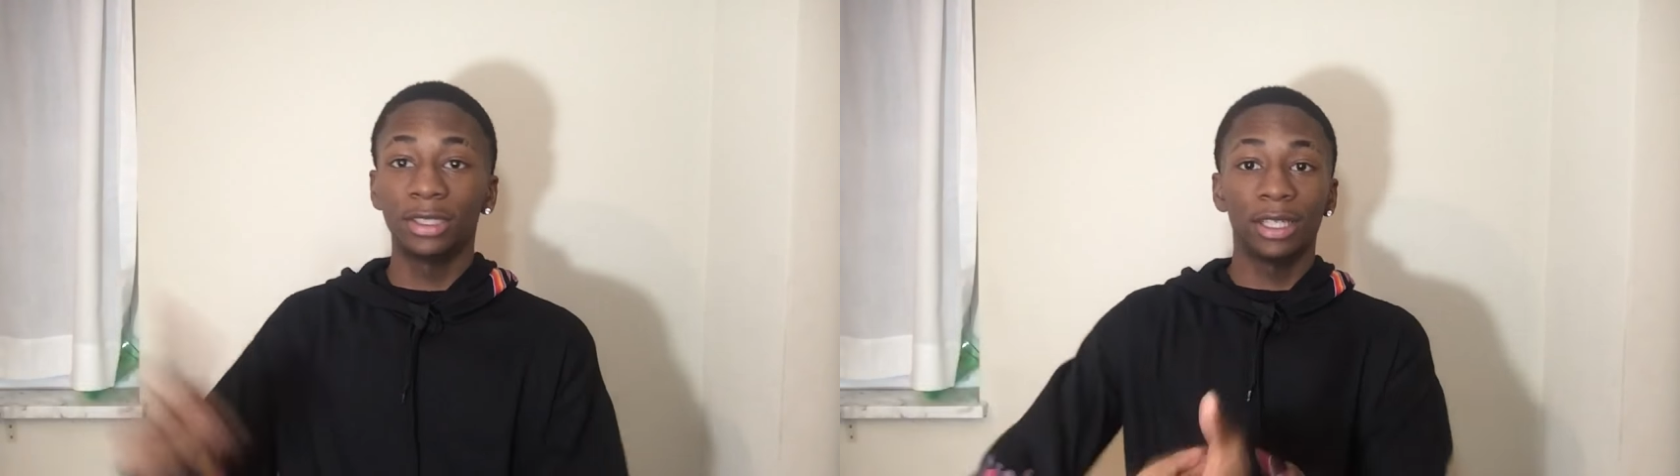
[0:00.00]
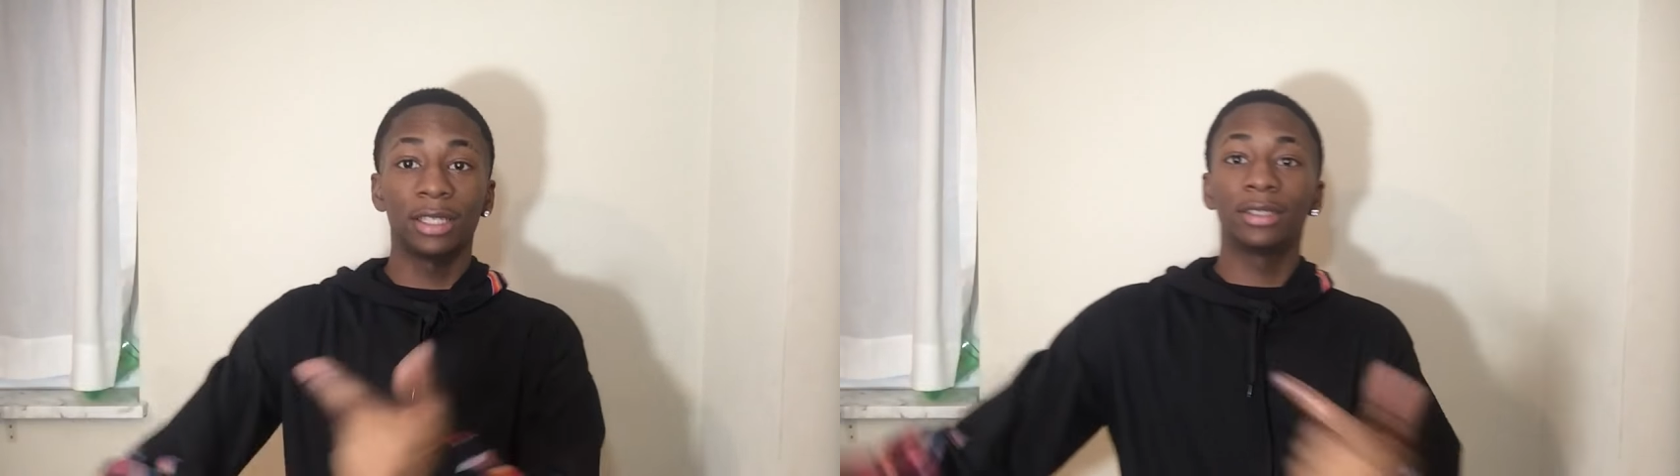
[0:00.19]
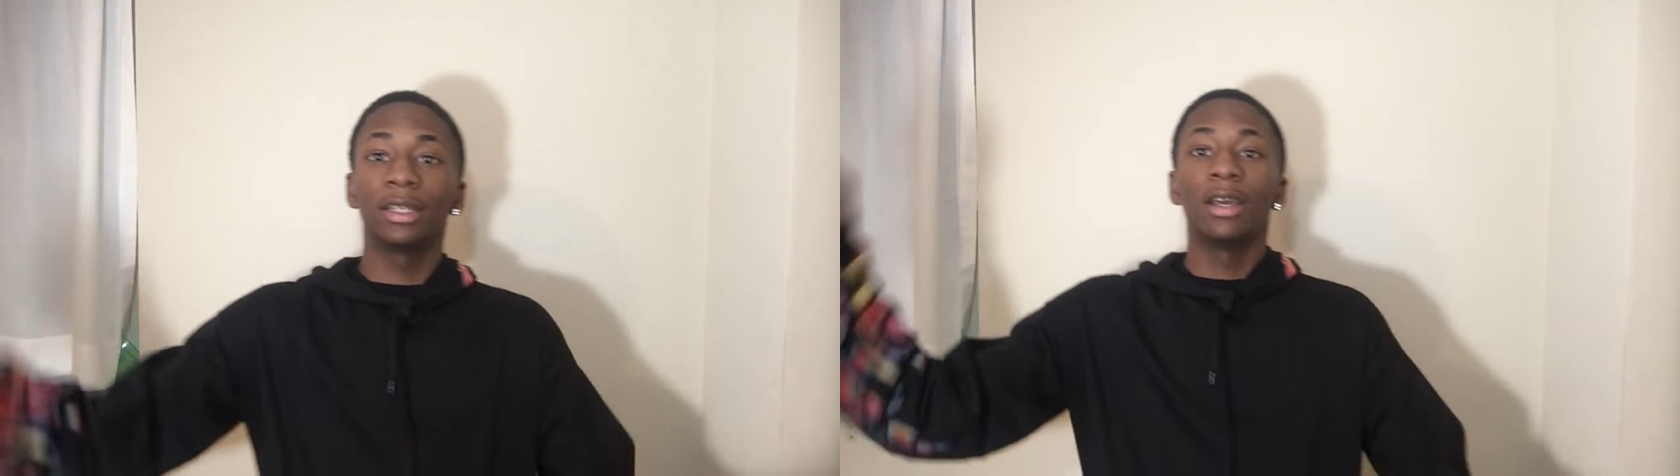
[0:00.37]

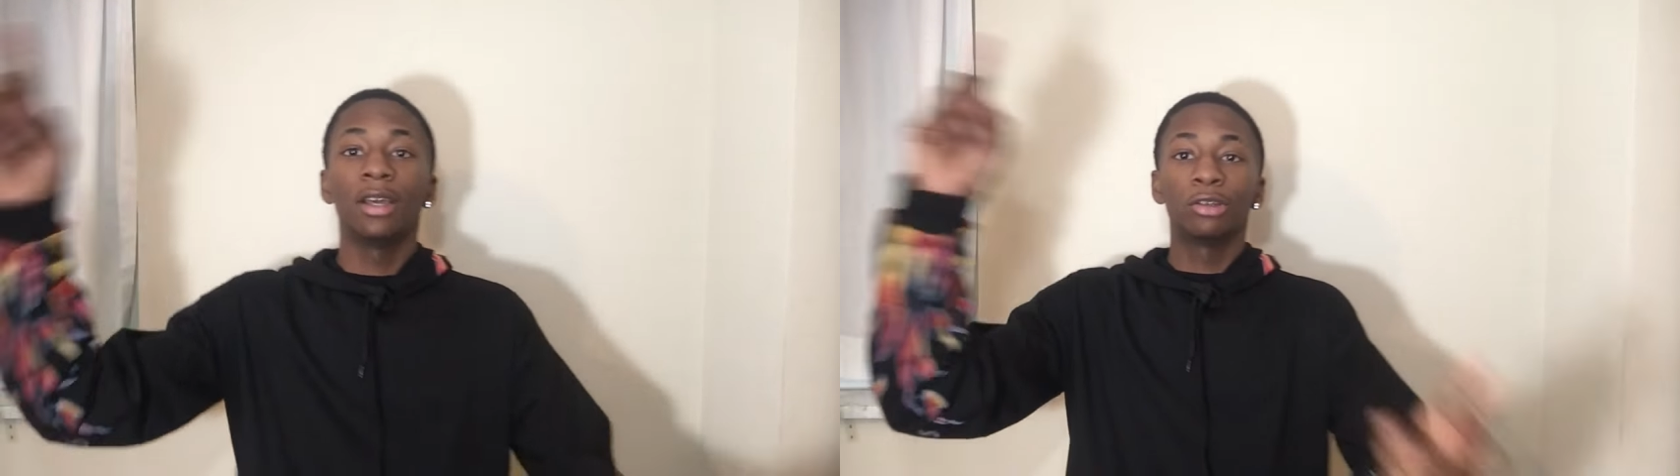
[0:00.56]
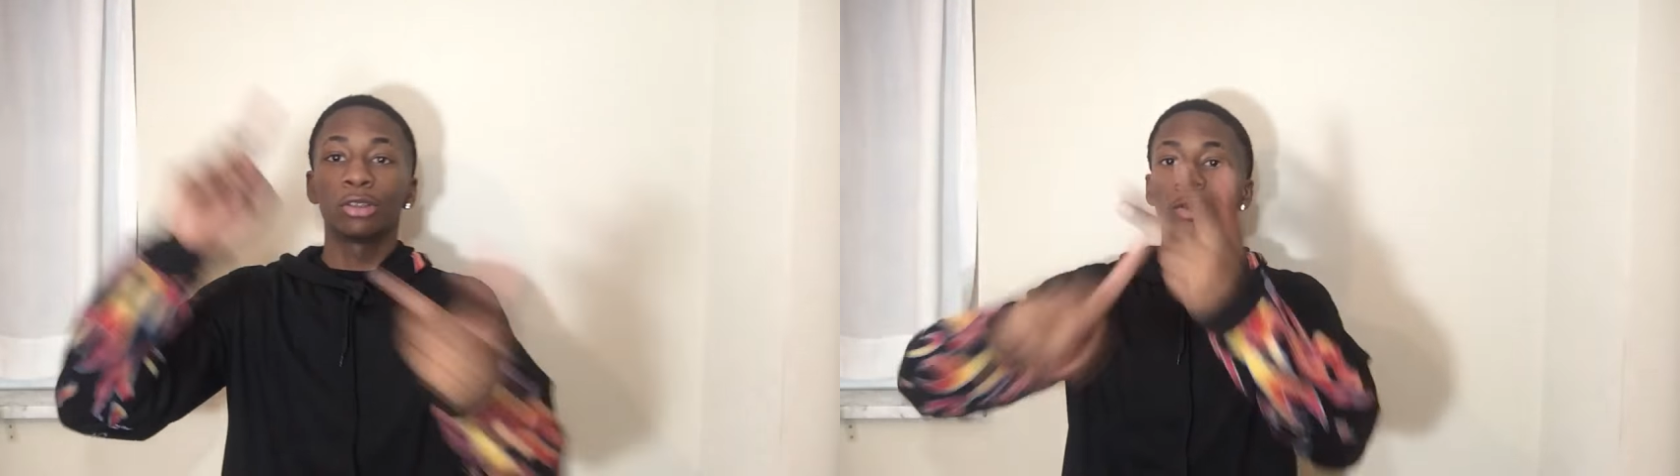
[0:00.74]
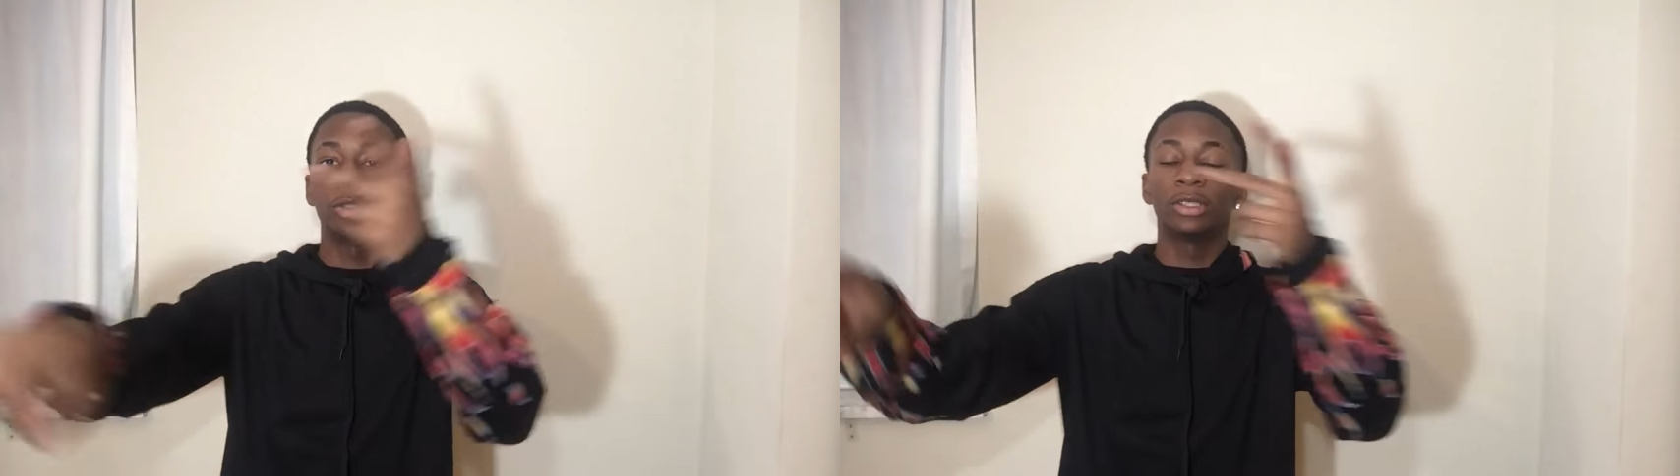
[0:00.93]
Skits,
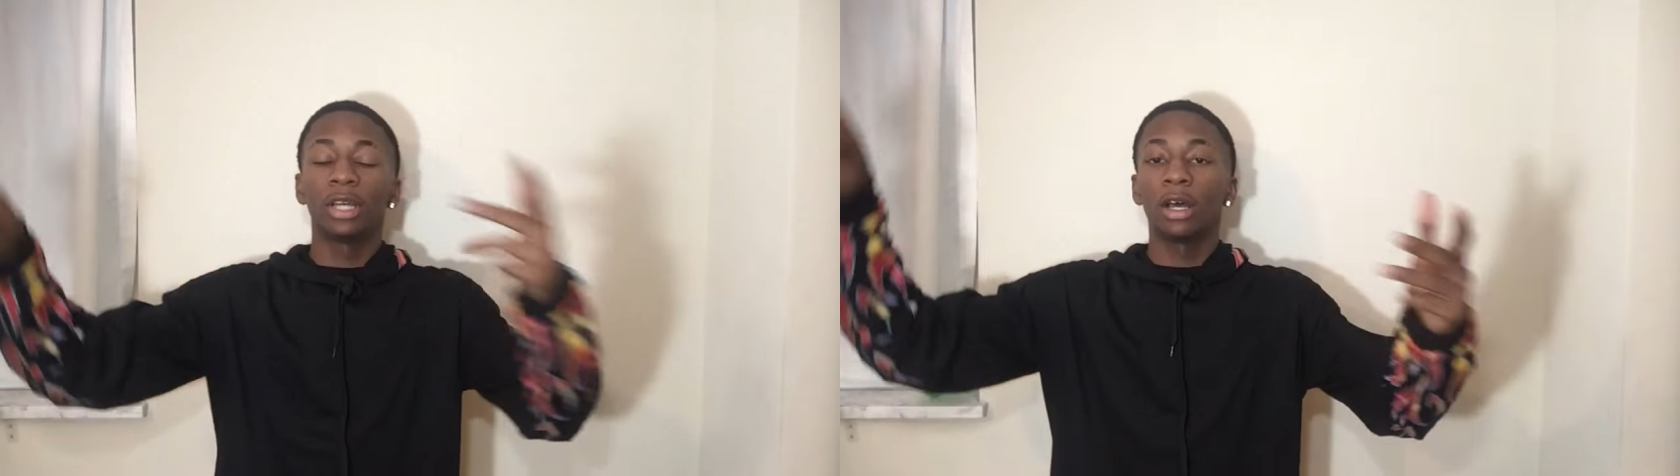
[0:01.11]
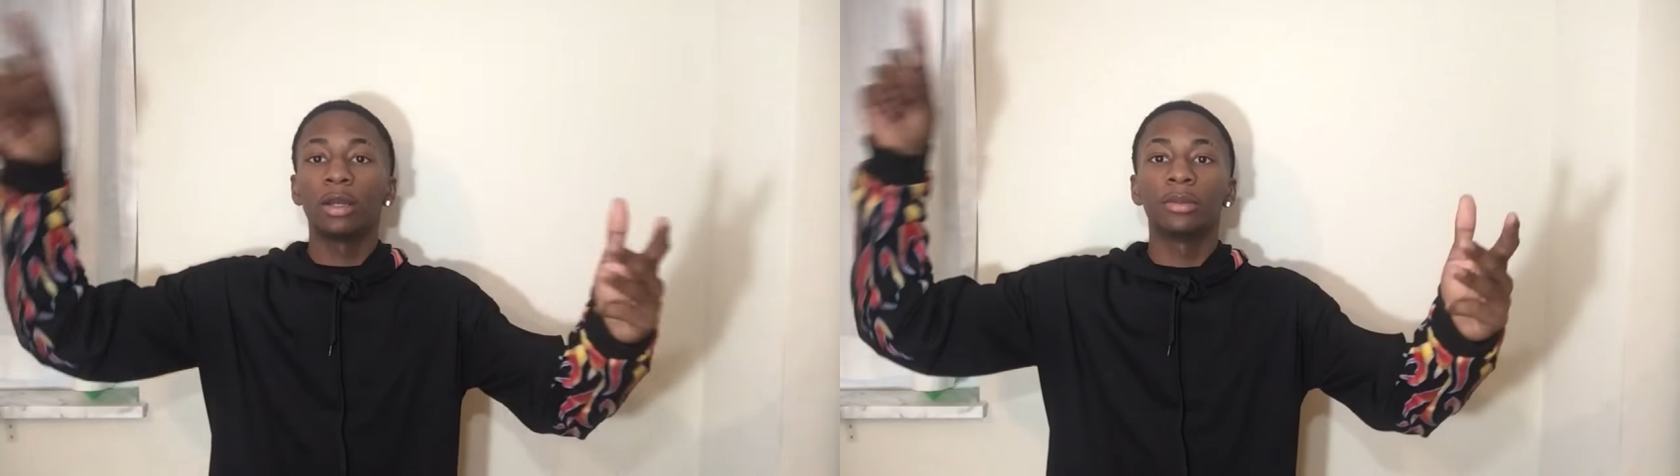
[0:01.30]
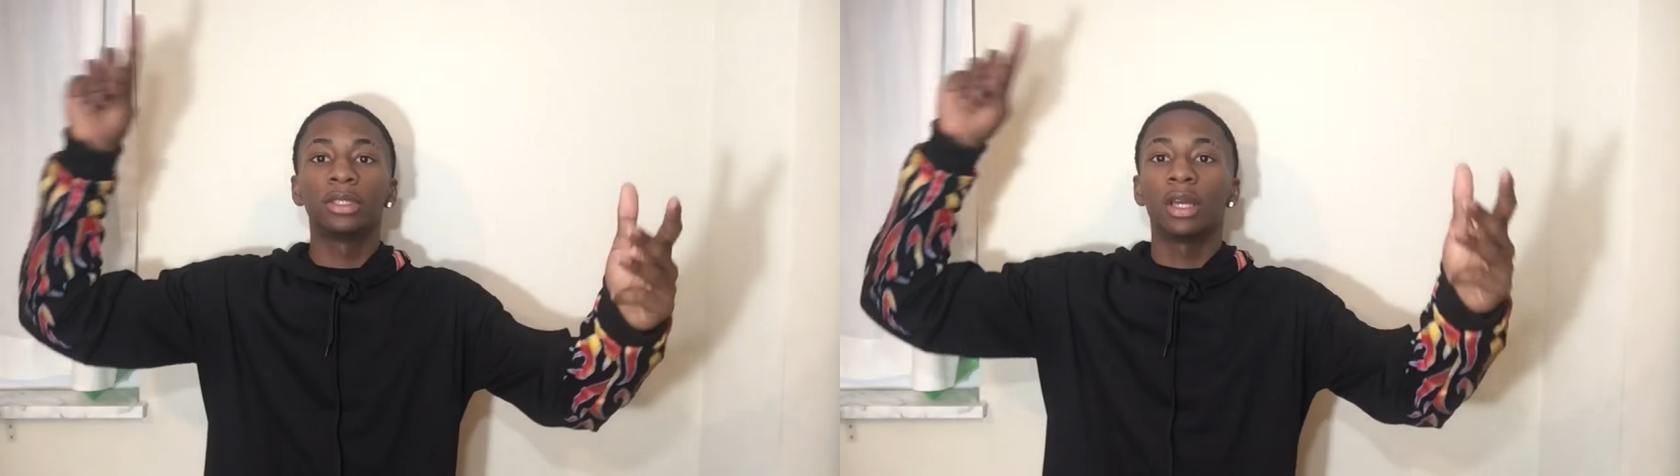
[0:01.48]
story
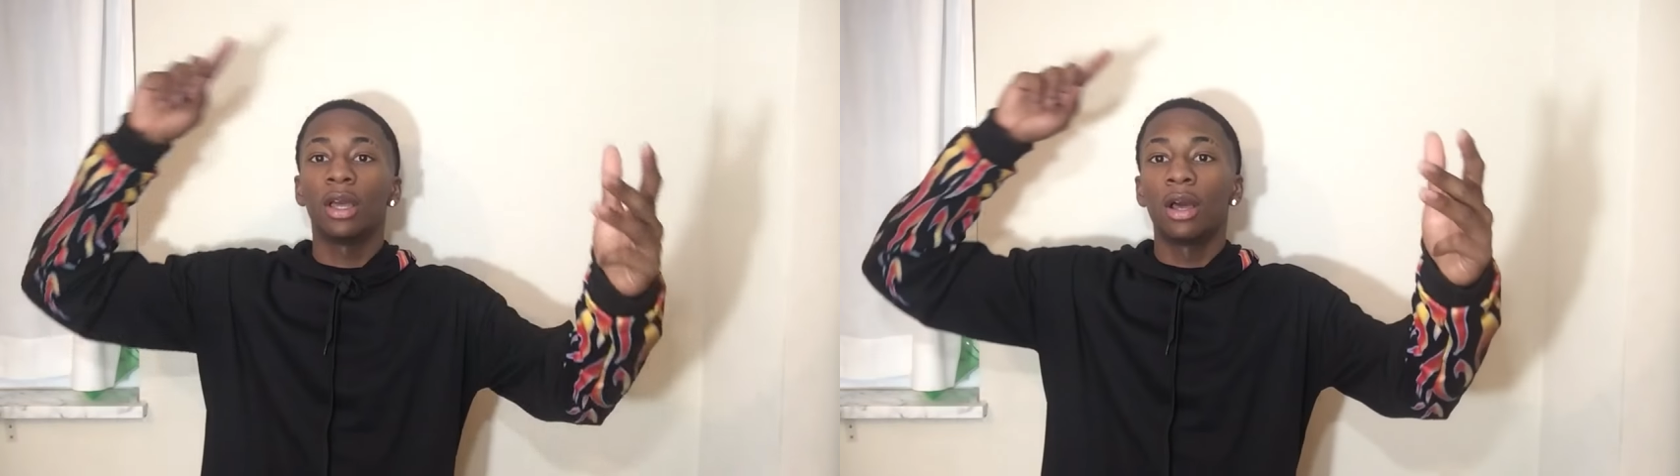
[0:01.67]
times,